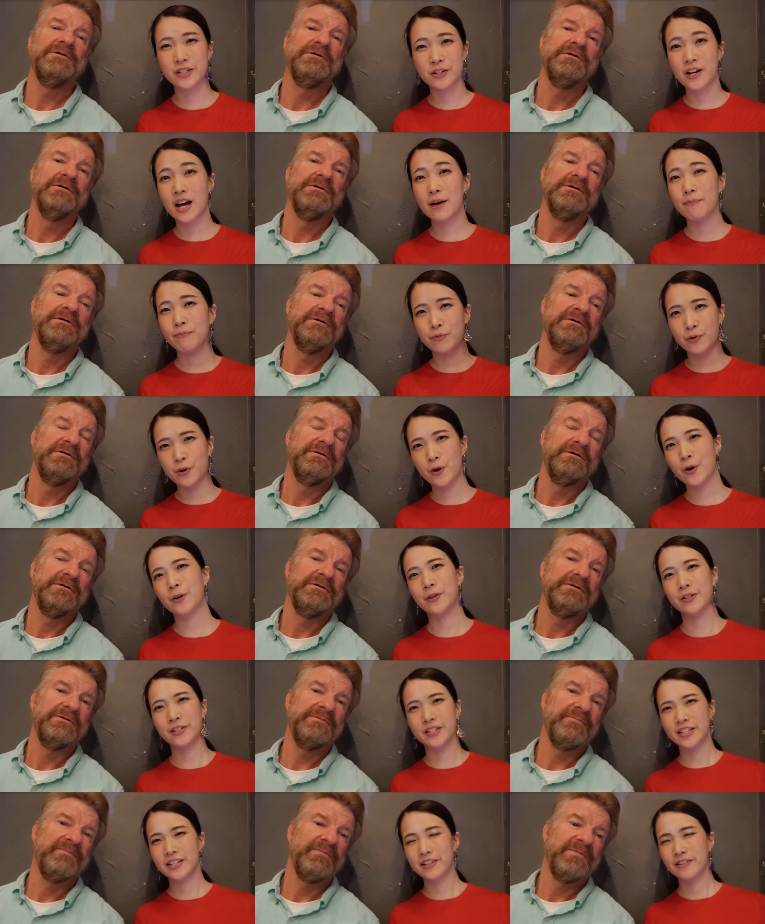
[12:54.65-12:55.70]
Speaker 1: to upload
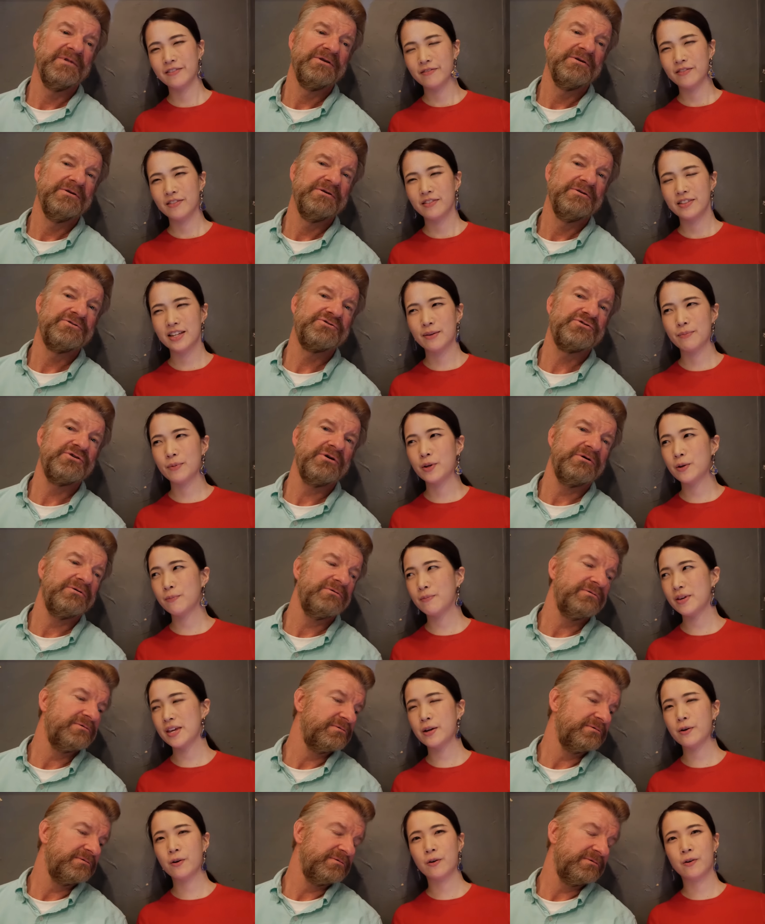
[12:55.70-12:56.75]
the
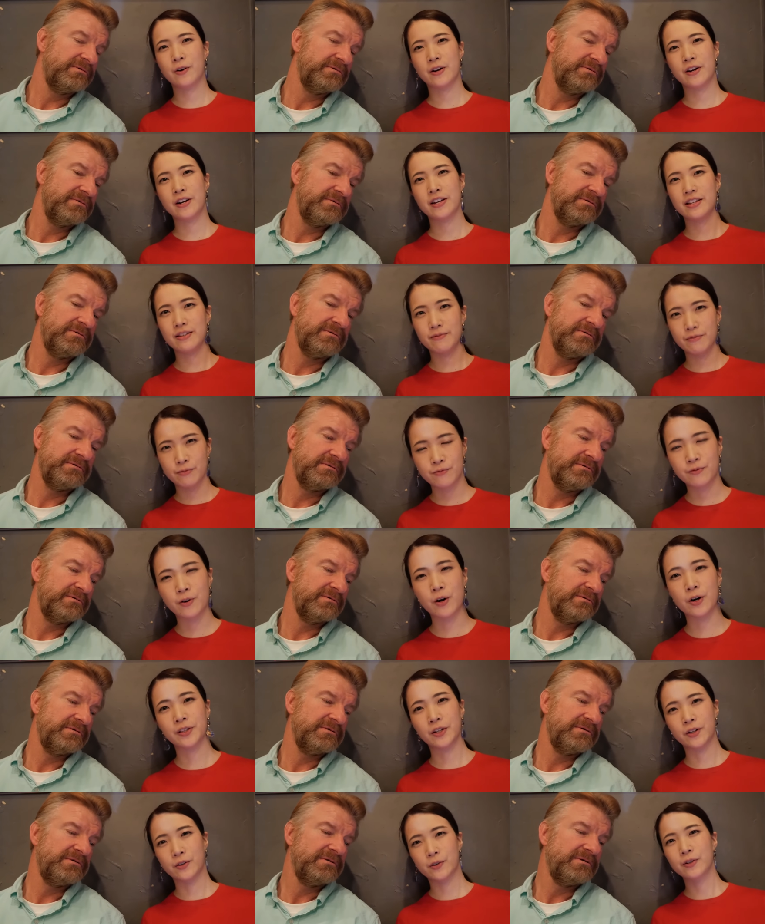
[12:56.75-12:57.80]
movie or
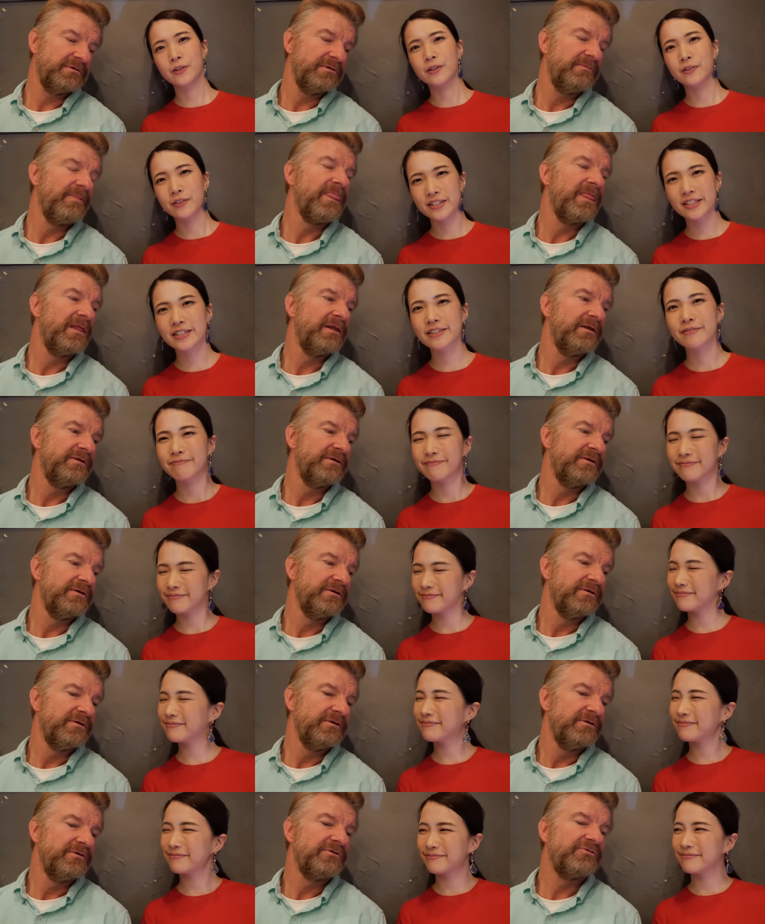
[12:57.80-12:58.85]
photo.
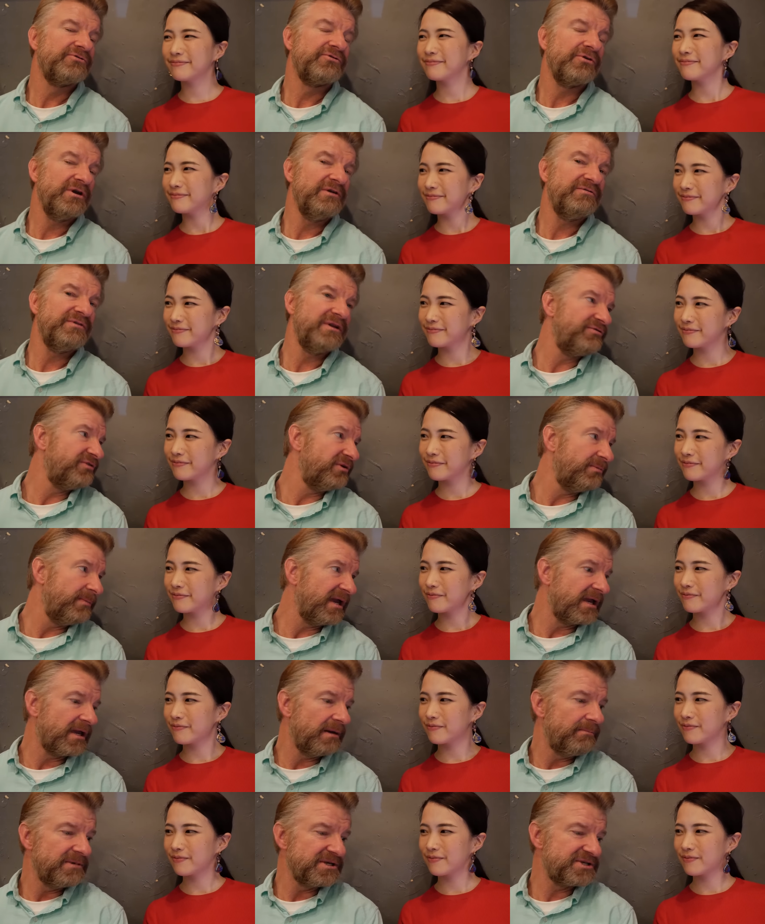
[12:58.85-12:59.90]
Oh,
Speaker 2: so even if you make
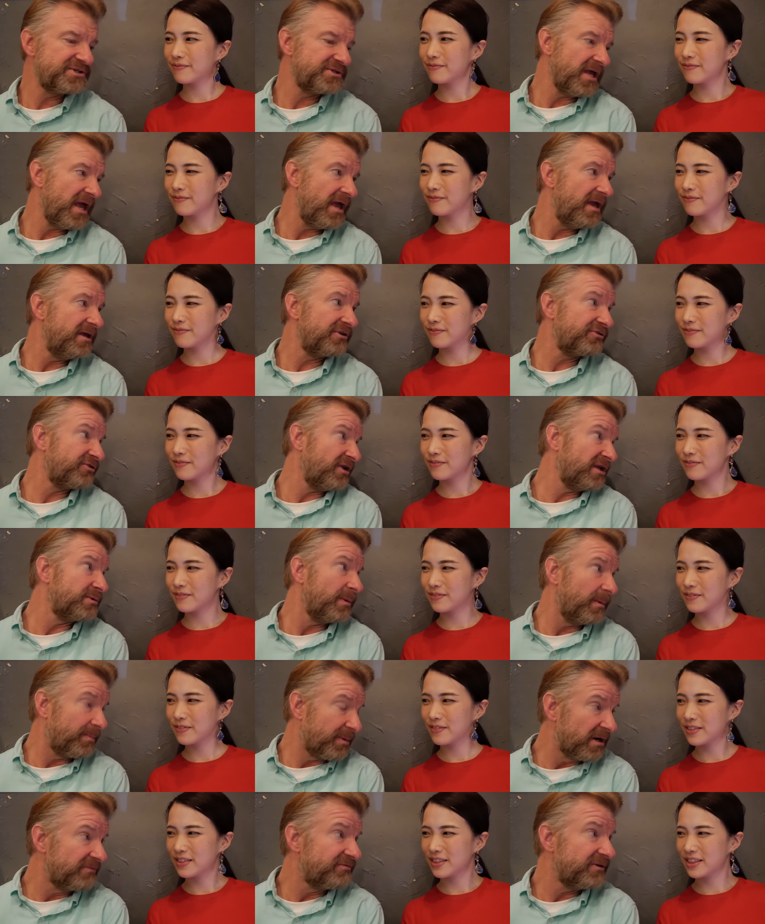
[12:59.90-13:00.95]
a mistake, it doesn't have to be
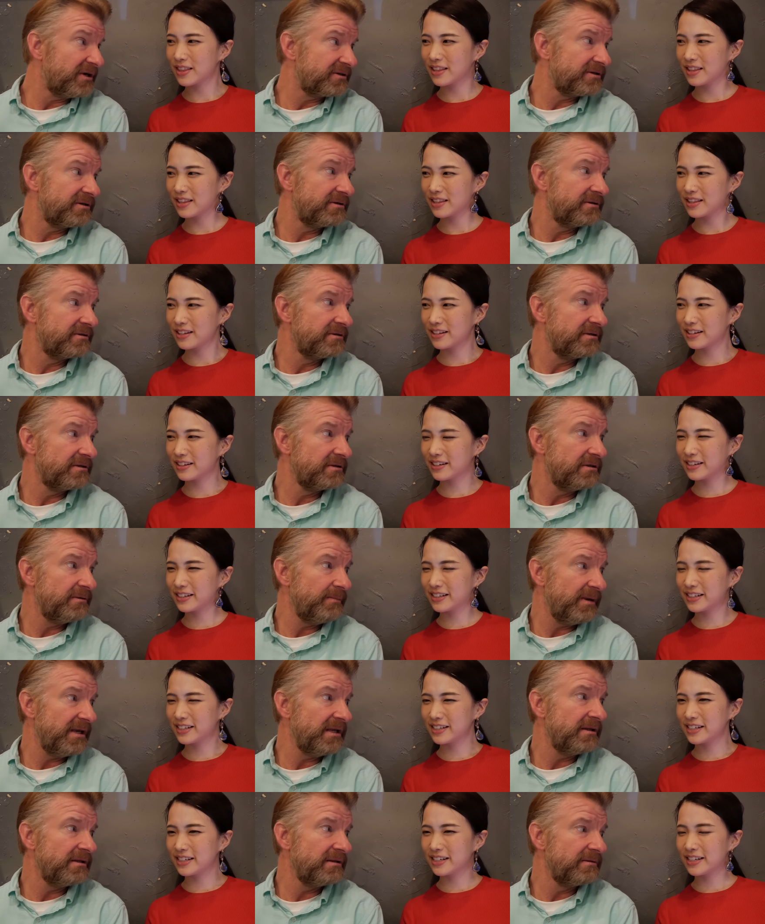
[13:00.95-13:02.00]
perfect. You
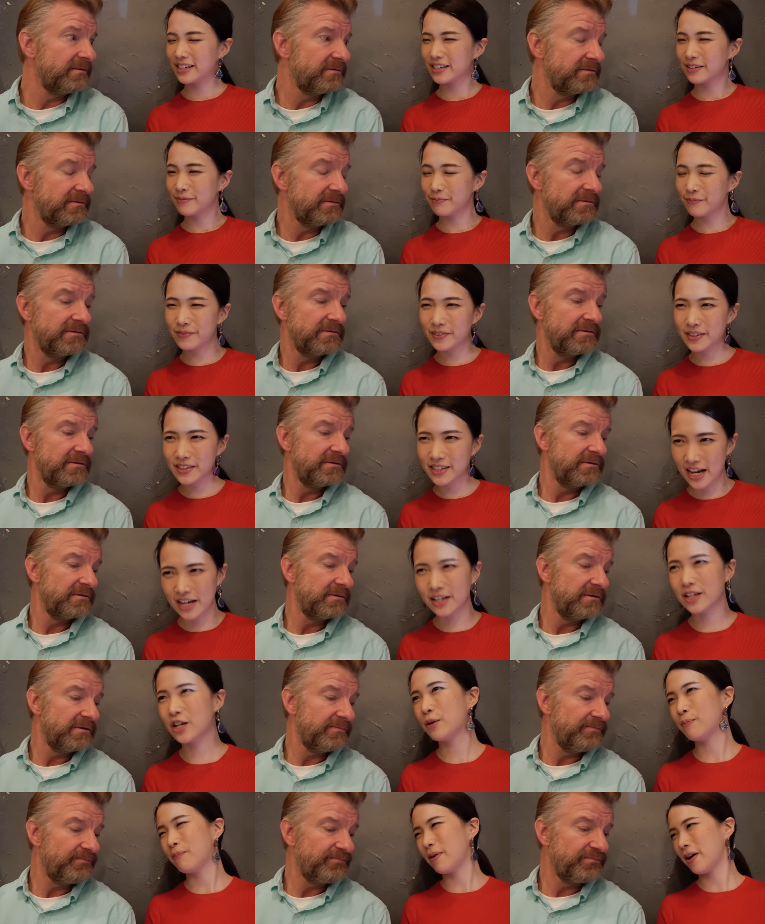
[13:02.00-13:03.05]
mean?
Speaker 1: No,
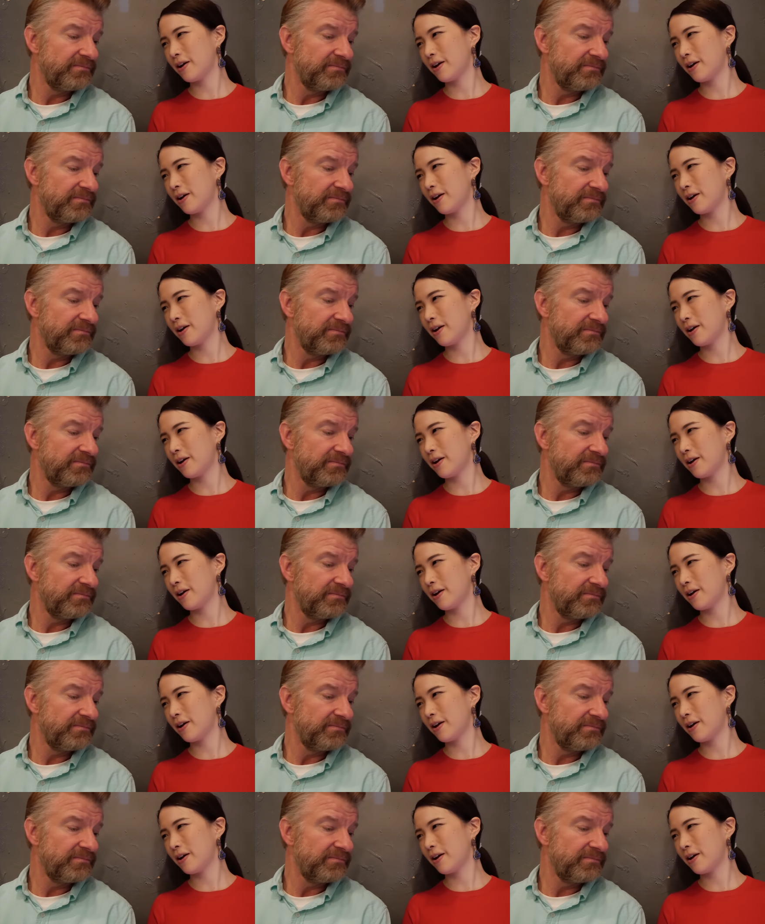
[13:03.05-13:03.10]
not